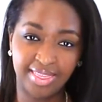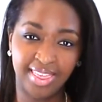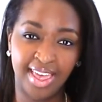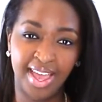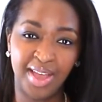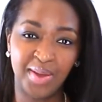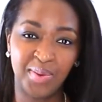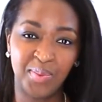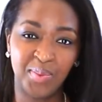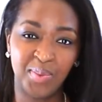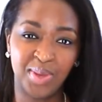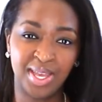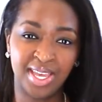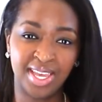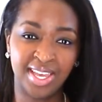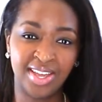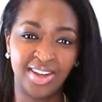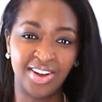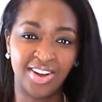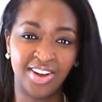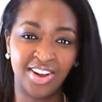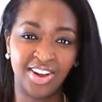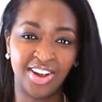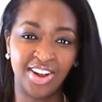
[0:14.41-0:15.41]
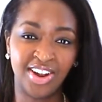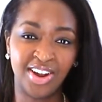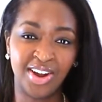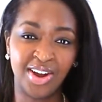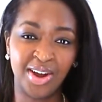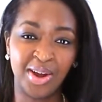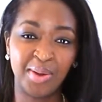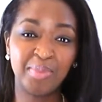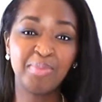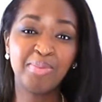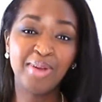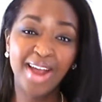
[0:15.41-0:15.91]
that we
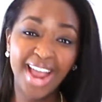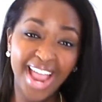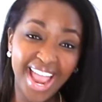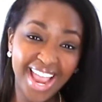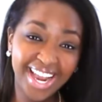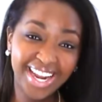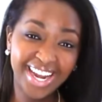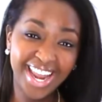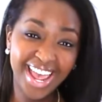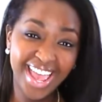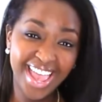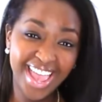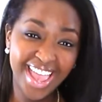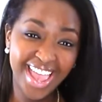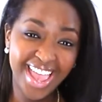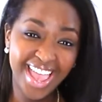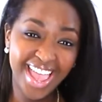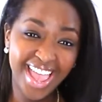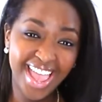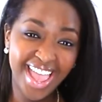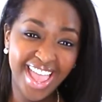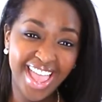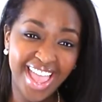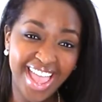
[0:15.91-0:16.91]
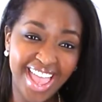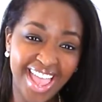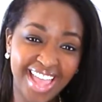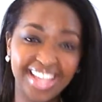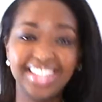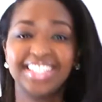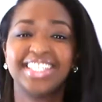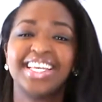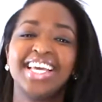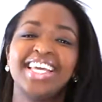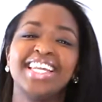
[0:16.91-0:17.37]
are pregnant